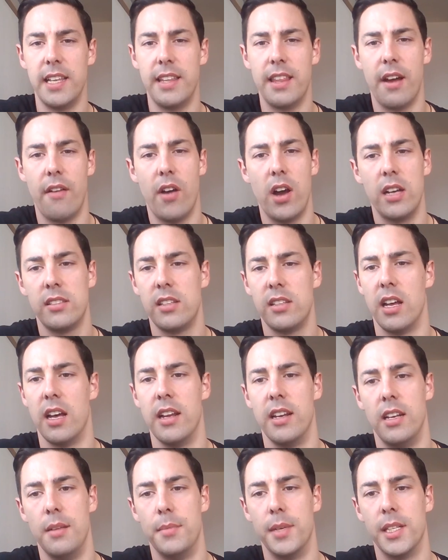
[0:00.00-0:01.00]
there are
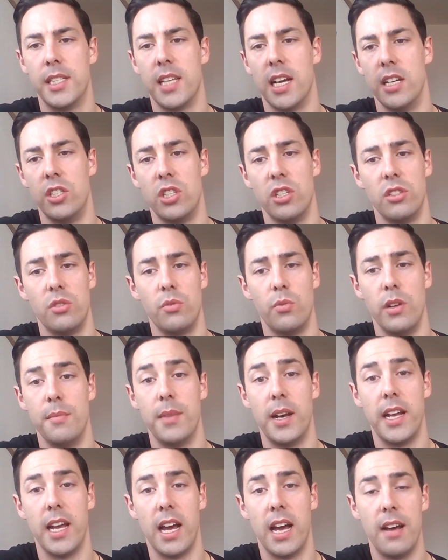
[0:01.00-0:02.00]
certain limitations we
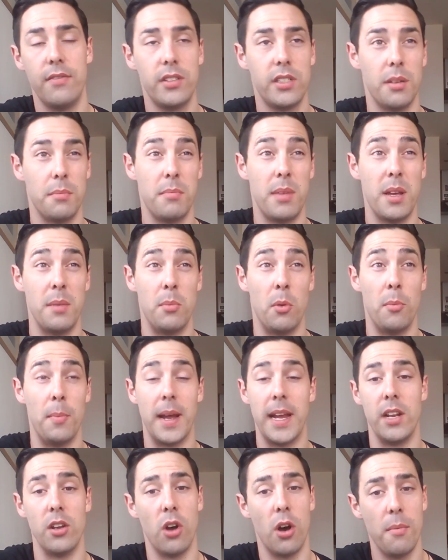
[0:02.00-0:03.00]
may have. Some people
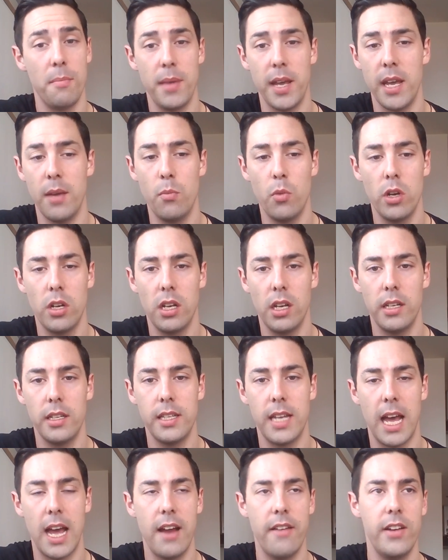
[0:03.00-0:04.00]
may not be in woodland
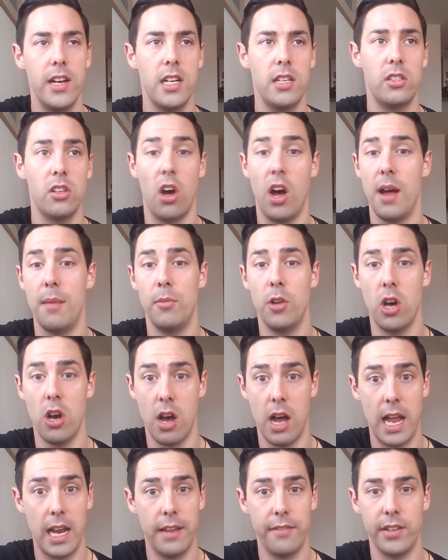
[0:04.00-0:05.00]
areas. I'm not.
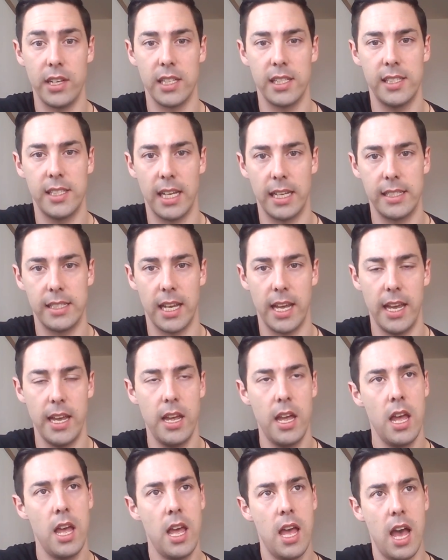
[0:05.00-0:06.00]
I live in a city.
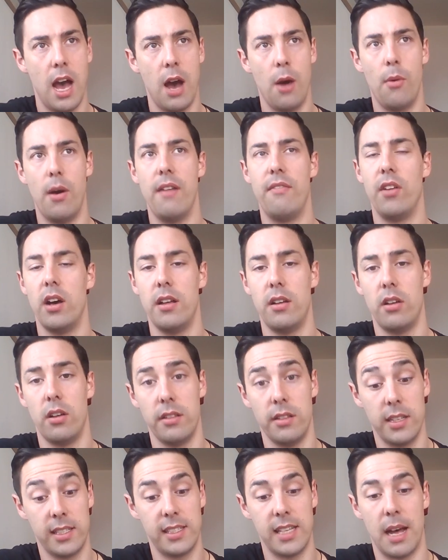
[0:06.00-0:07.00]
However, on
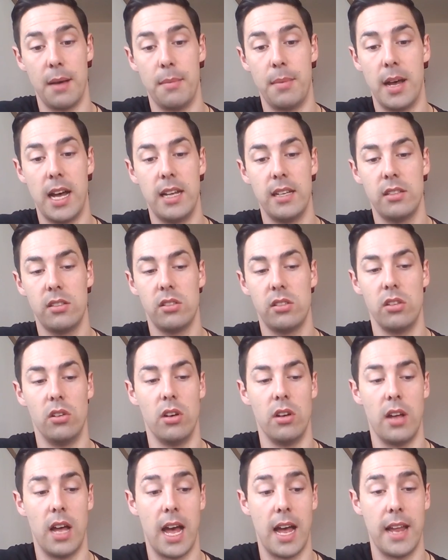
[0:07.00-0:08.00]
the Sabbats
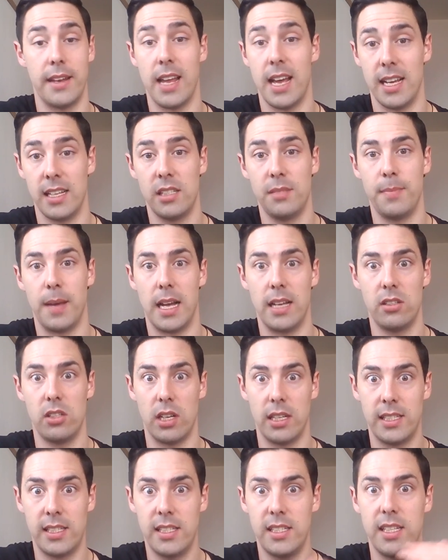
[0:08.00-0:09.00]
and Esbats,
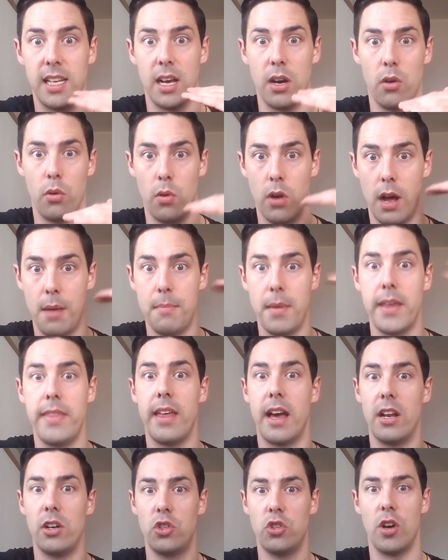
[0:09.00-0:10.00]
I make
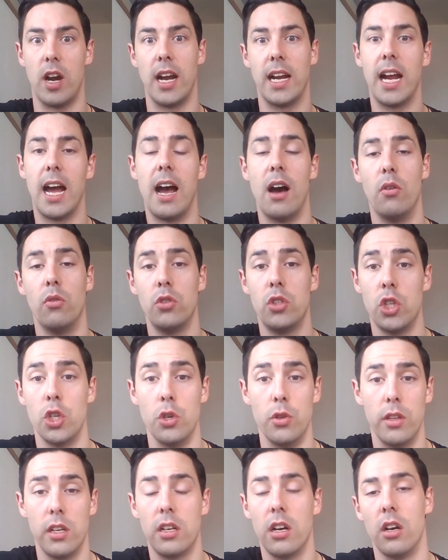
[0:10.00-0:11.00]
that trek out
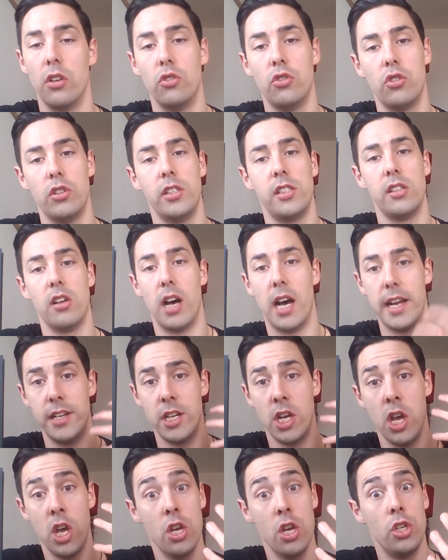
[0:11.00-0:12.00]
to the countryside
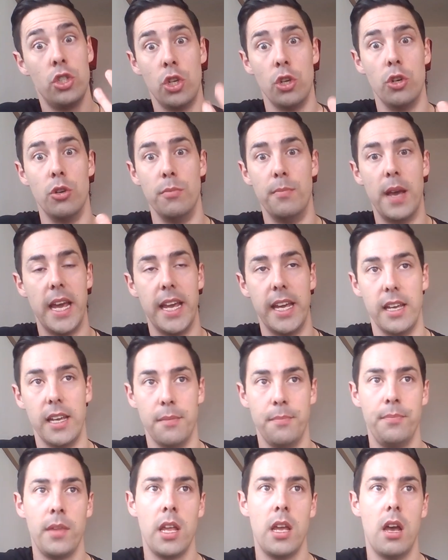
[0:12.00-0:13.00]
to
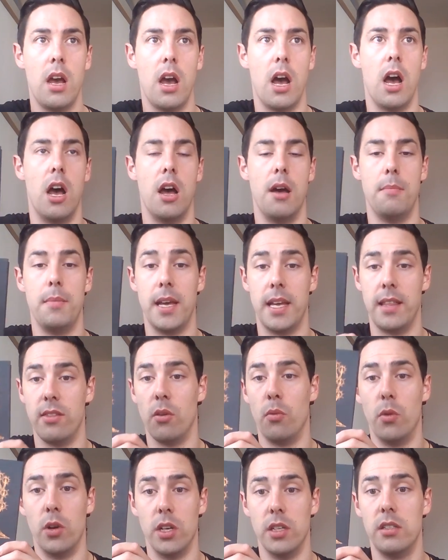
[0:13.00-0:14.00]
be in the
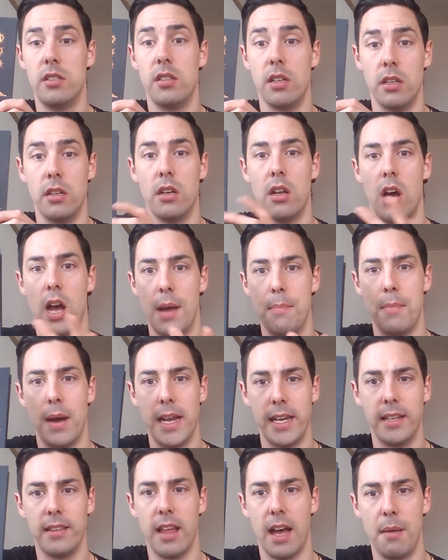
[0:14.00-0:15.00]
woods, and I
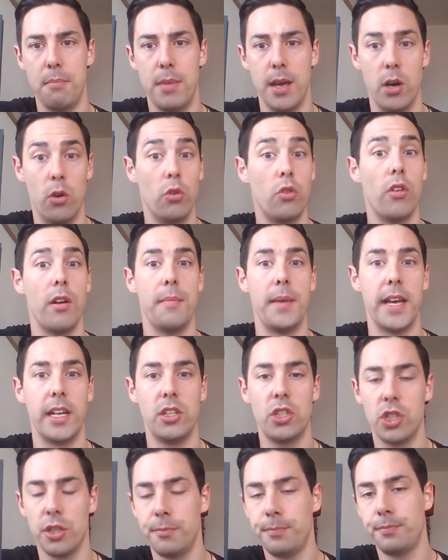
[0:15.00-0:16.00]
make that
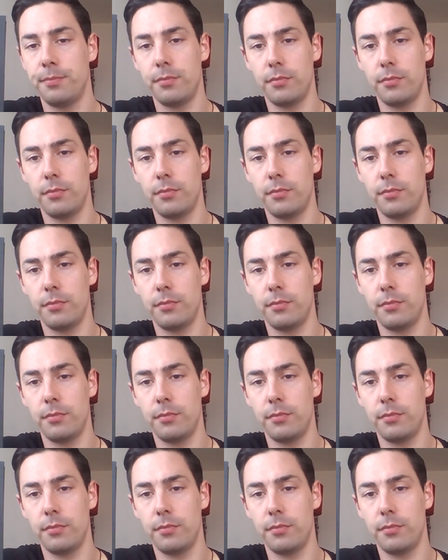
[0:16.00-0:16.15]
pilgrimage,